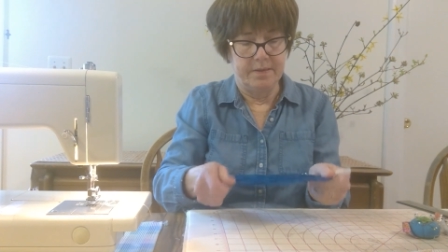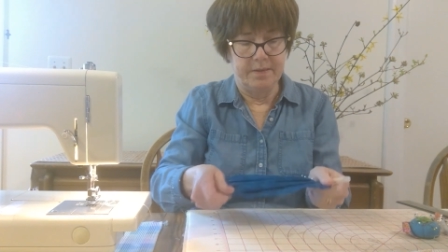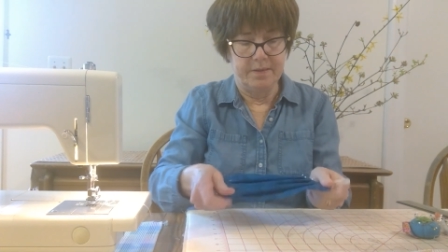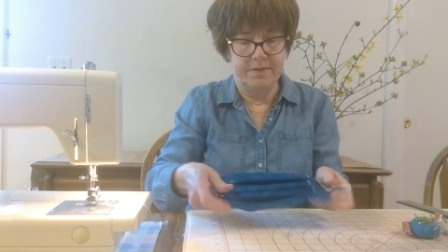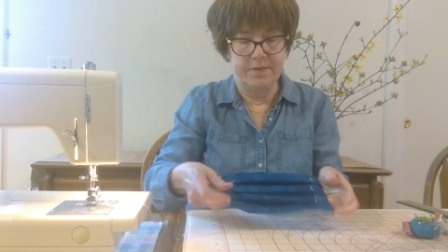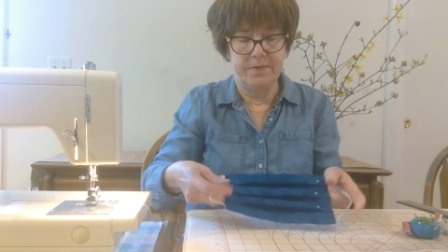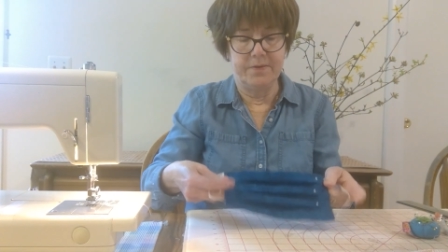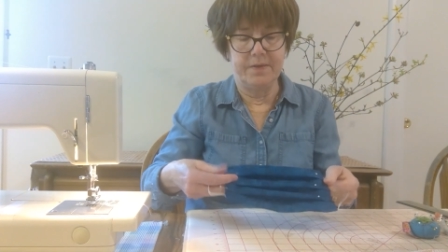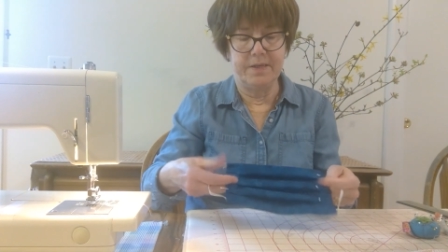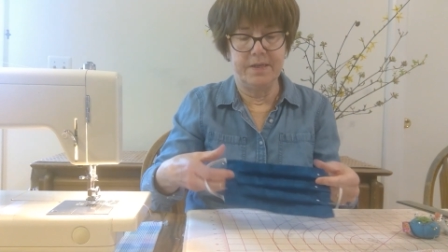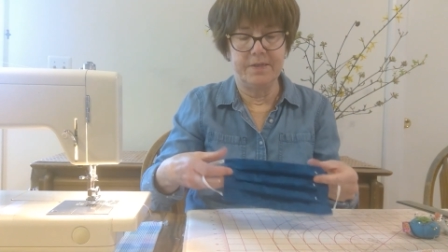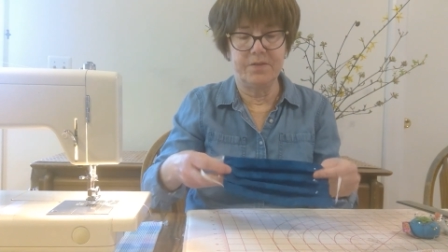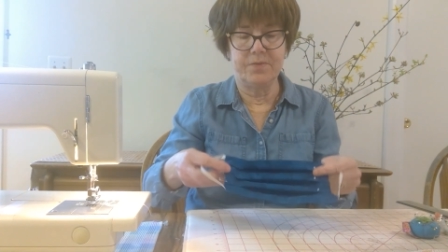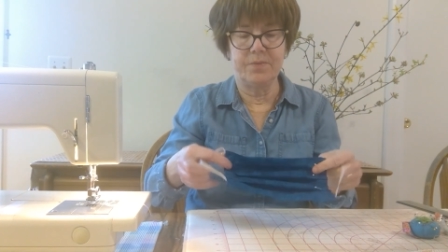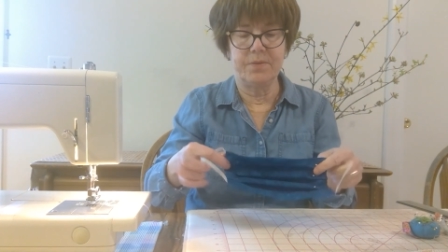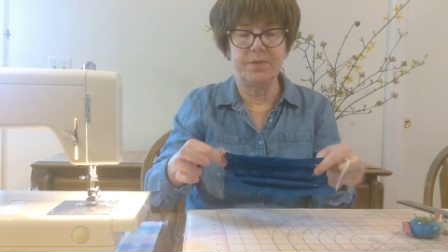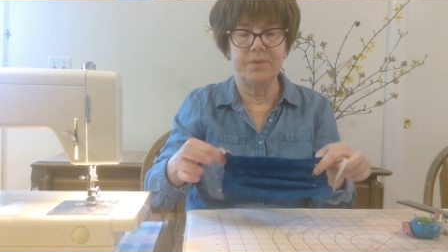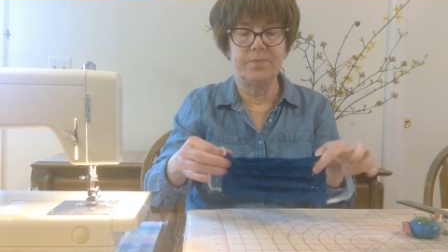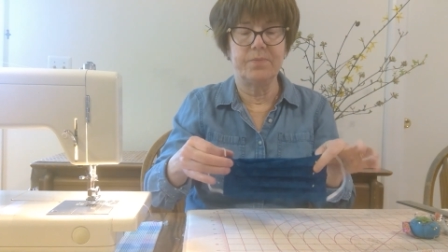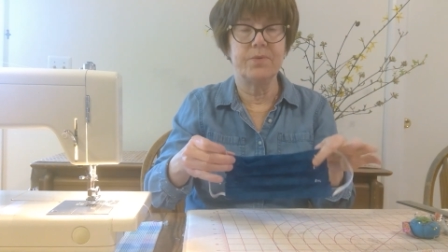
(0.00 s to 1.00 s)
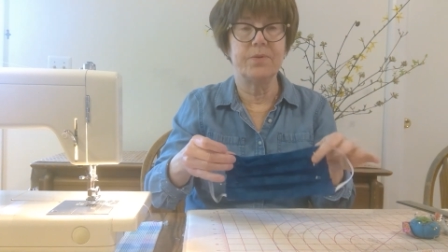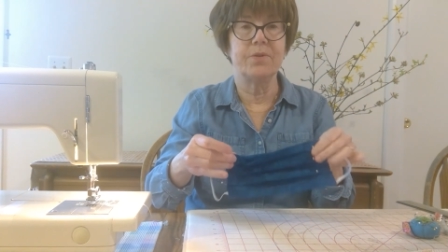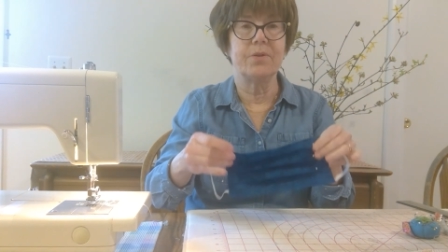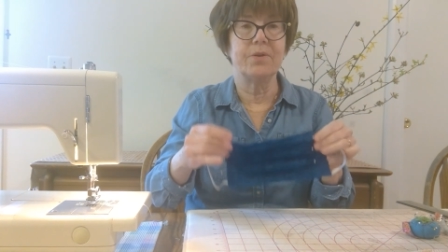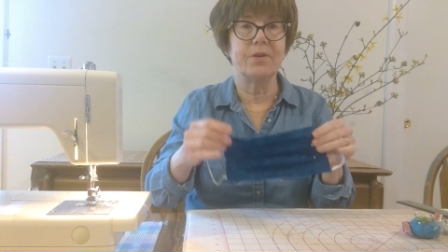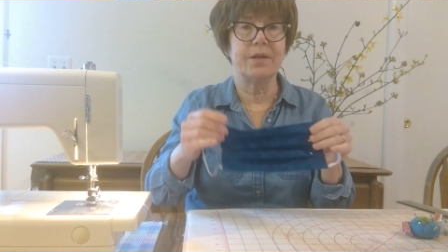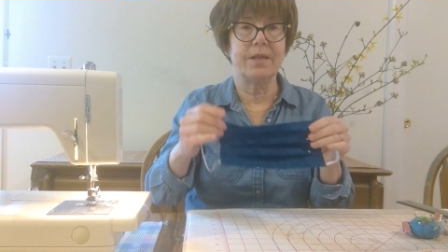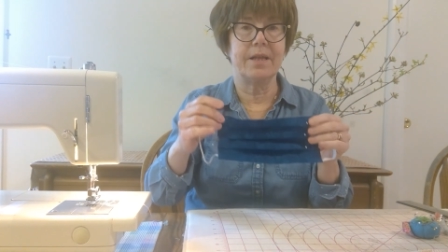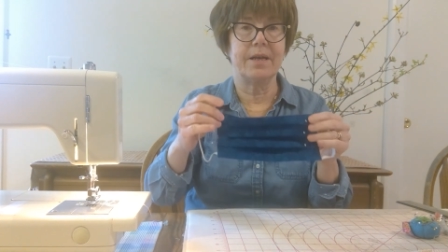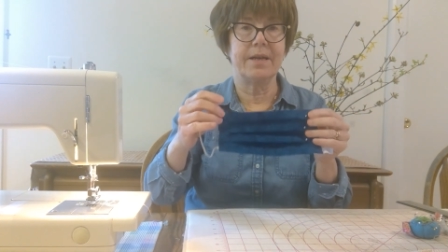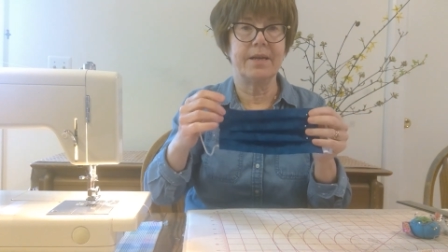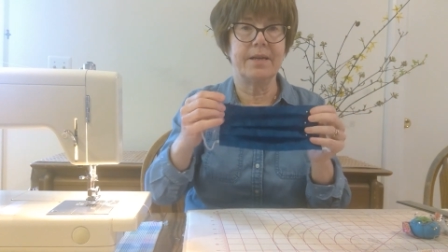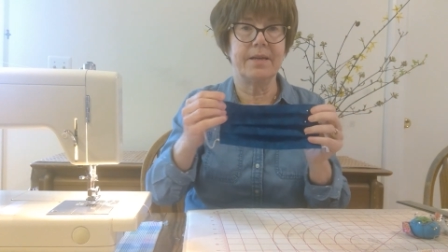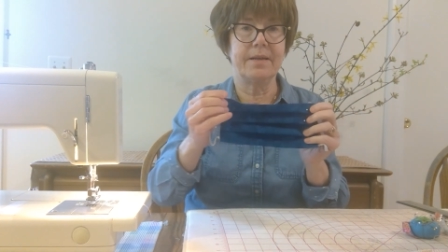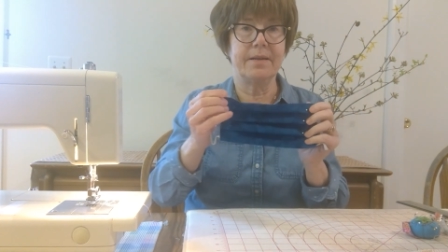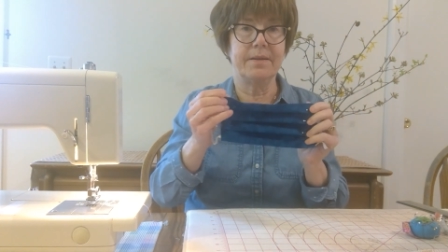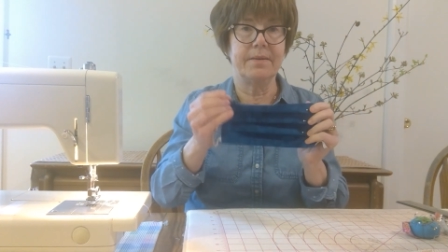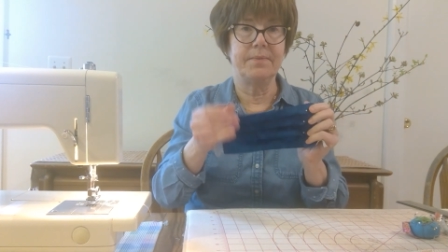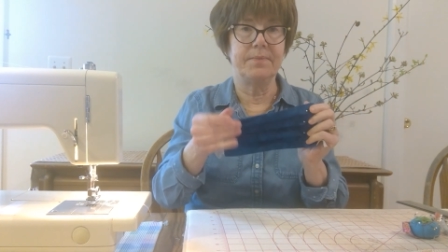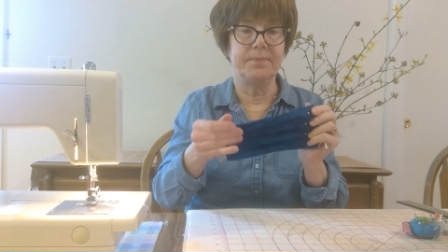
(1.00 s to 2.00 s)
so that's what it will look
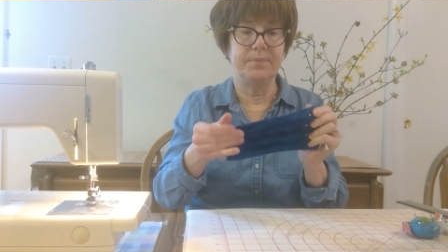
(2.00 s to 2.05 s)
like.